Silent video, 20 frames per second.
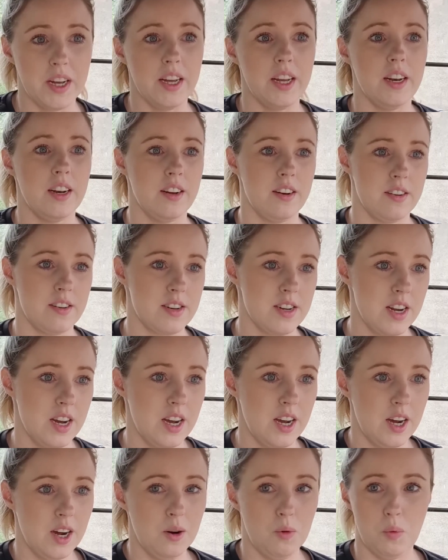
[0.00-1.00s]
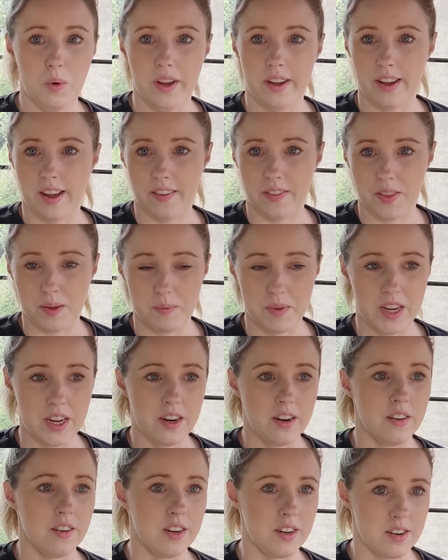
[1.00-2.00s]
in and we get them
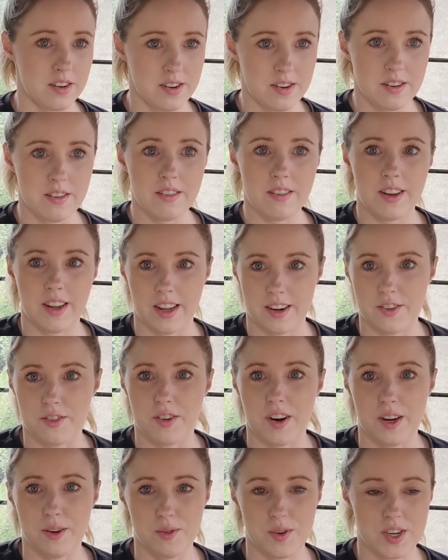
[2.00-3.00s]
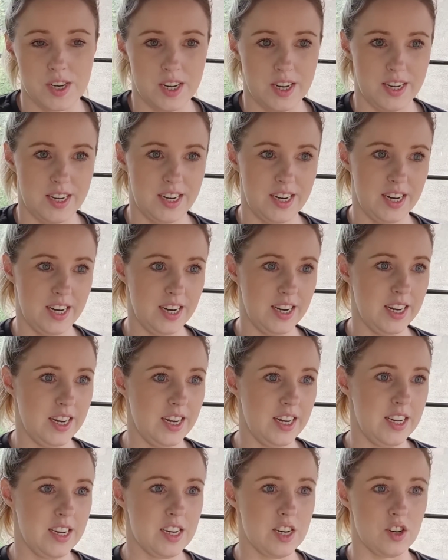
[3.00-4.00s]
here and get around to
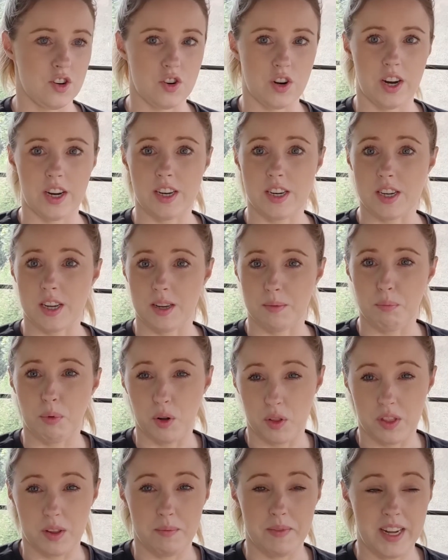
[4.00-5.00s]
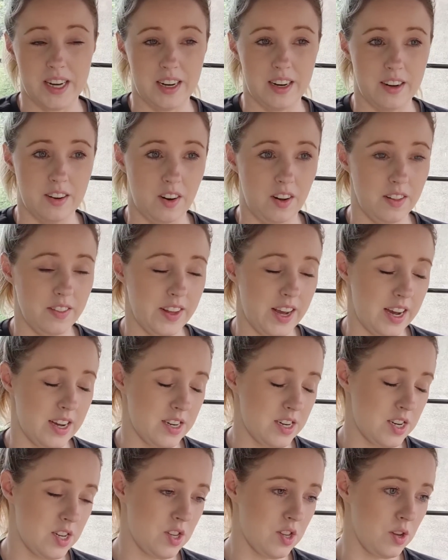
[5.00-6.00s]
trying to put them in and all
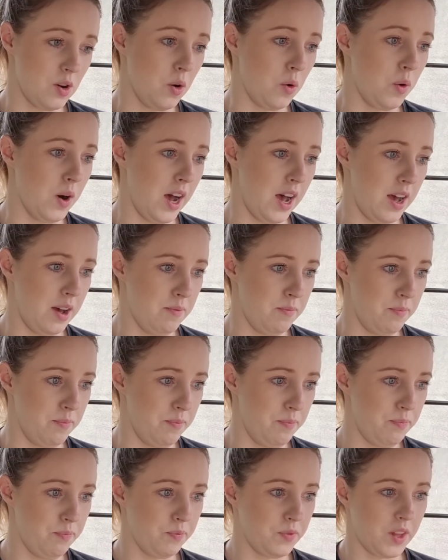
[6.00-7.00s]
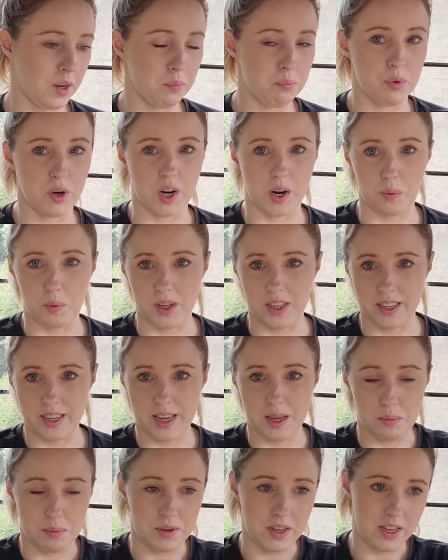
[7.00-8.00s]
that. So but I will
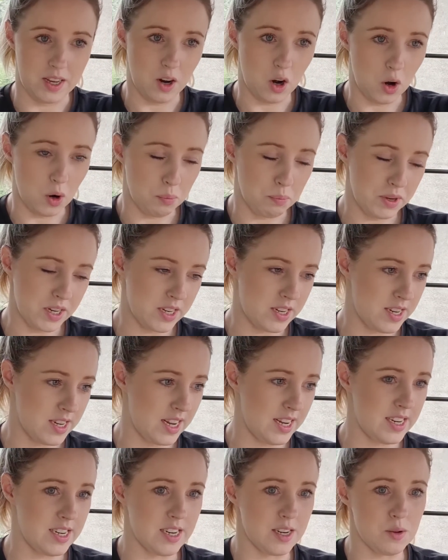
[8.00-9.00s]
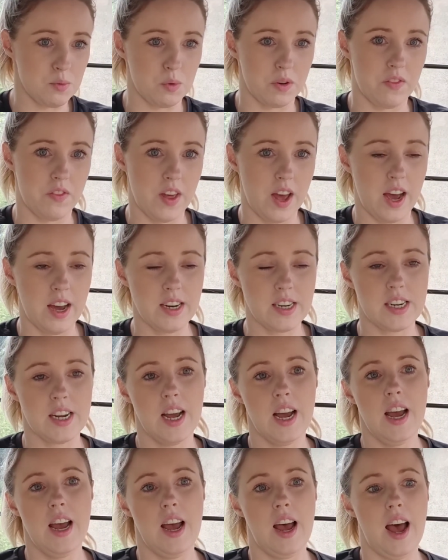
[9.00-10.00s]
keep you updated with that.
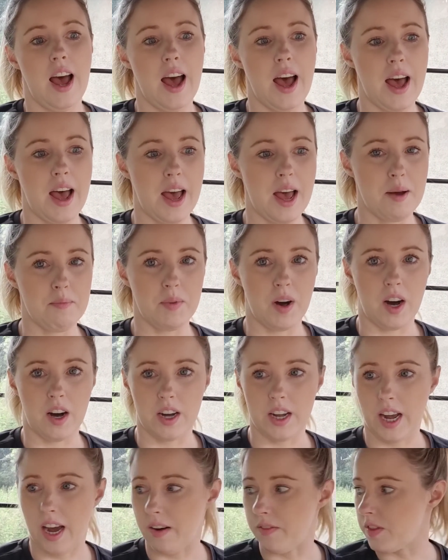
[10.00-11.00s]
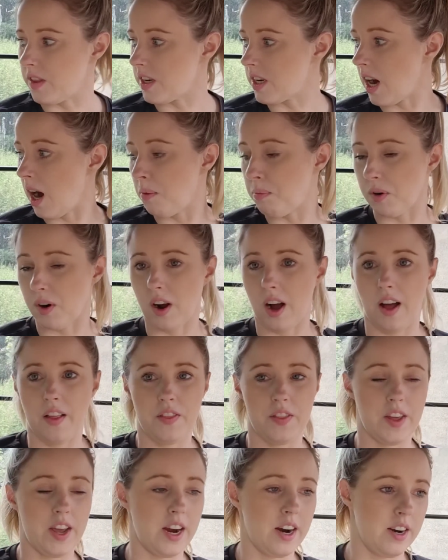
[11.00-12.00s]
I have the topper
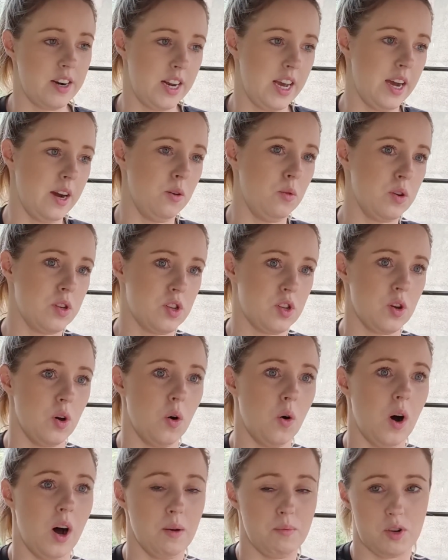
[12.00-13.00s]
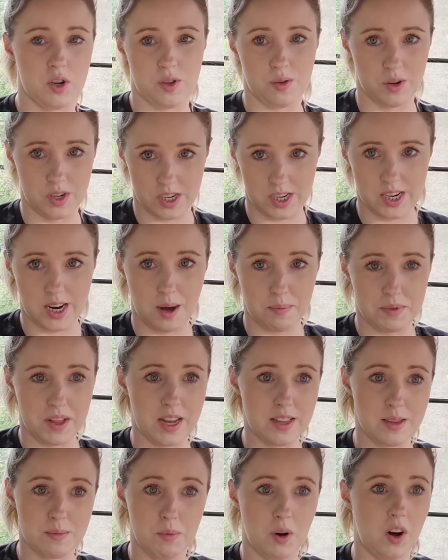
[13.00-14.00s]
on there now, so I'm just going to top
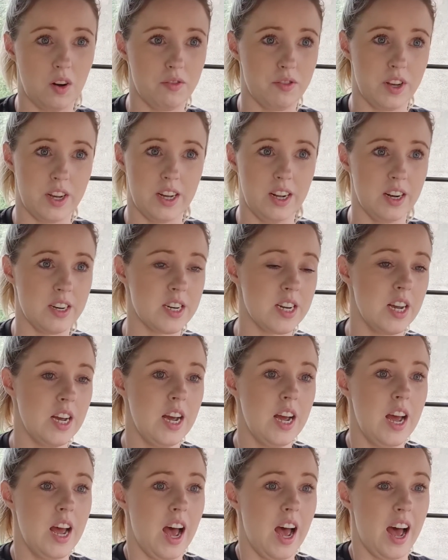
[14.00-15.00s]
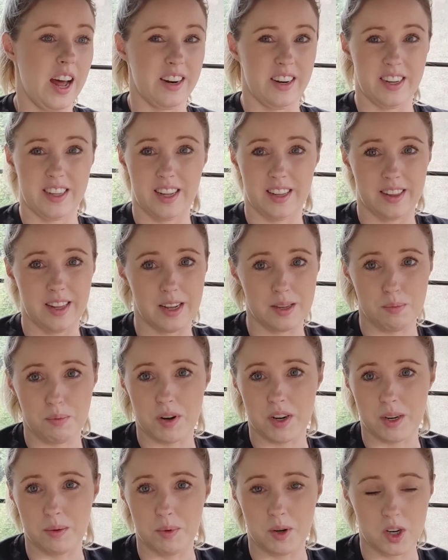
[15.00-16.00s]
that small field, and I think that's
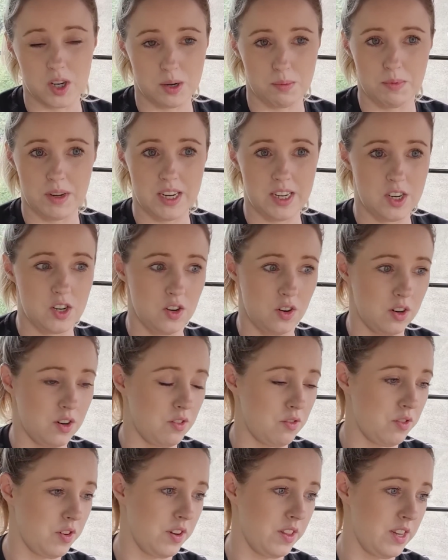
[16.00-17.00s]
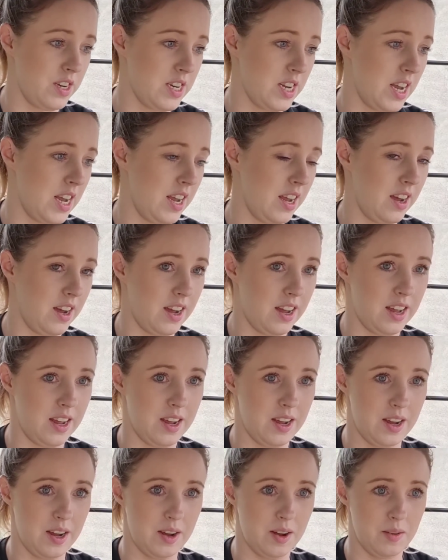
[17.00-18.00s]
pretty much me done for the day.
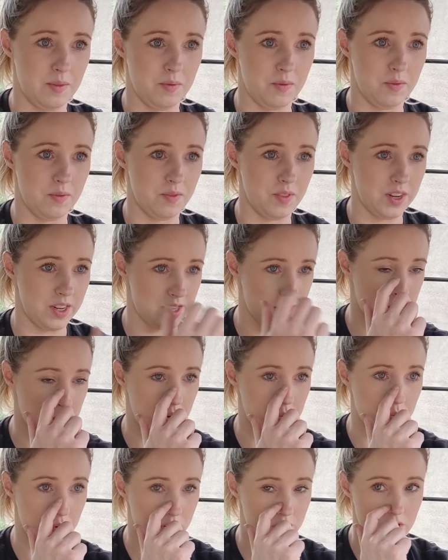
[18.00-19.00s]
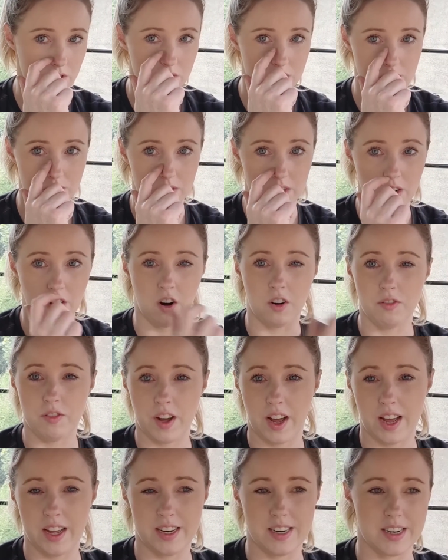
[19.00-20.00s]
It's been productive enough,
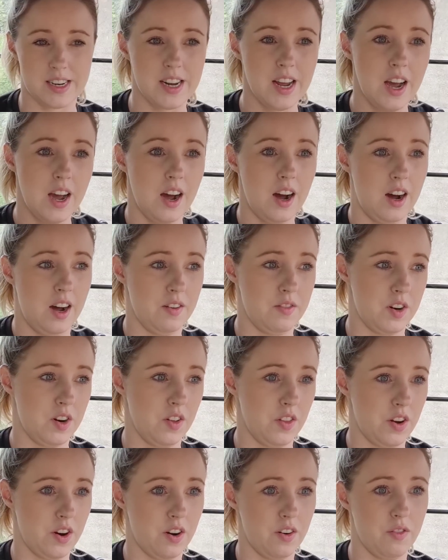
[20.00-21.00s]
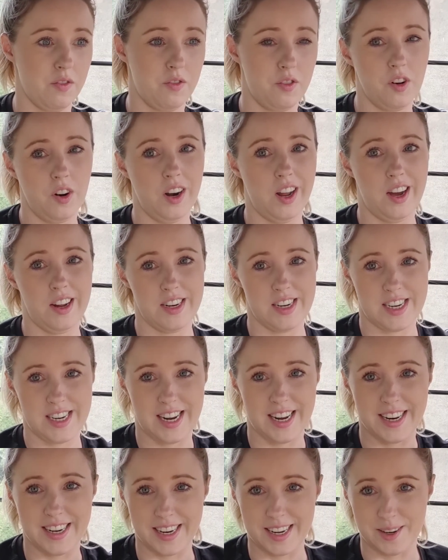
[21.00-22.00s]
and I have another full-on
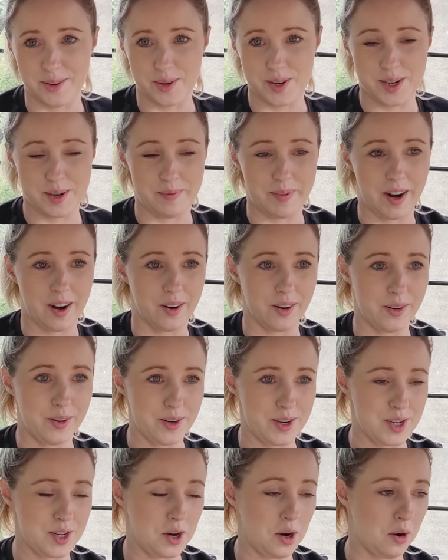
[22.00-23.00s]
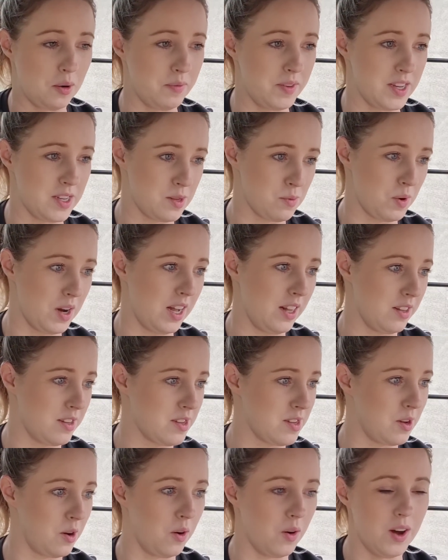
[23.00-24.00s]
day now tomorrow to come as well,
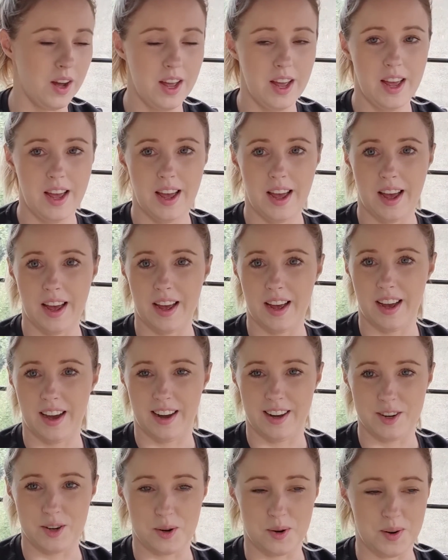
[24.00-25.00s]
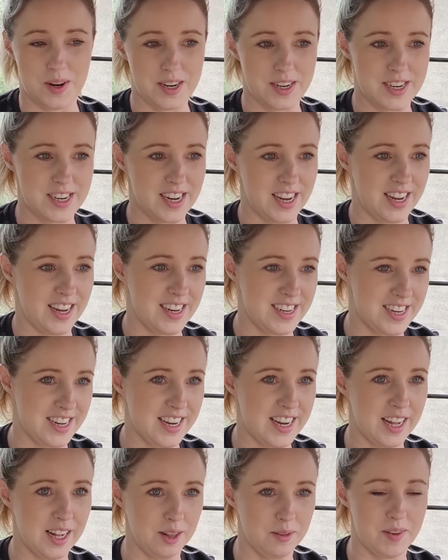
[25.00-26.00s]
so I don't want to
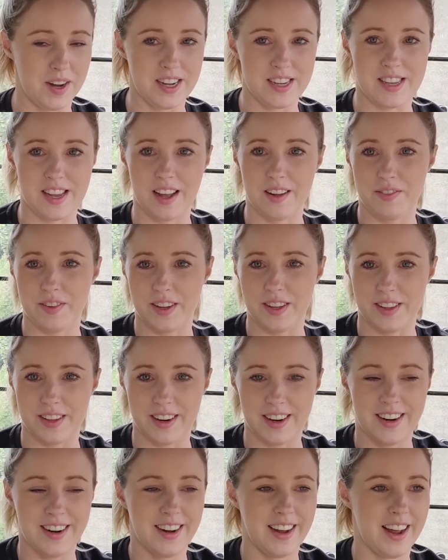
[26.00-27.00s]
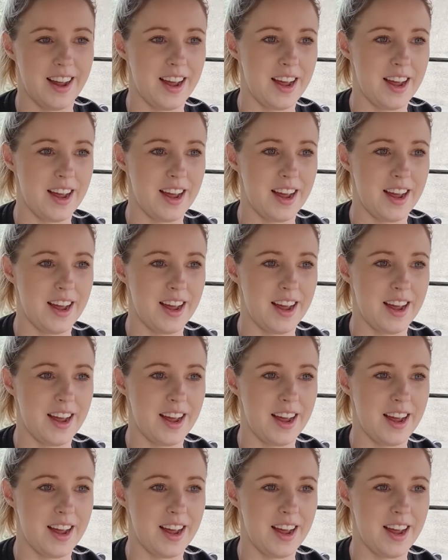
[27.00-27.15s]
kill myself either.